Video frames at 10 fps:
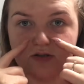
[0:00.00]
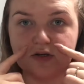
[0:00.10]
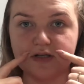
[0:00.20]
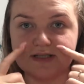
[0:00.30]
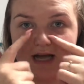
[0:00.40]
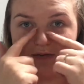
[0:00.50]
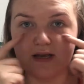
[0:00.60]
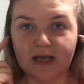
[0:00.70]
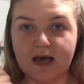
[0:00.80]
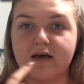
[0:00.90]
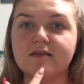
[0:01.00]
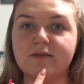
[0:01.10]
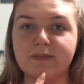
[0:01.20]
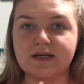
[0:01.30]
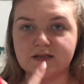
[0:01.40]
goes down here, the
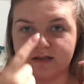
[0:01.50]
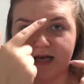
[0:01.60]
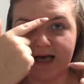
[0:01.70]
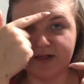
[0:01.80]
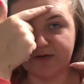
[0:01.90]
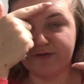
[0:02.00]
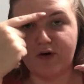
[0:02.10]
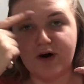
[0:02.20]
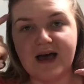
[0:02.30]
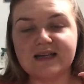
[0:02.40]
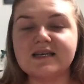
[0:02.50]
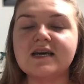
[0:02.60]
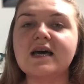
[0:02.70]
middle and the forehead.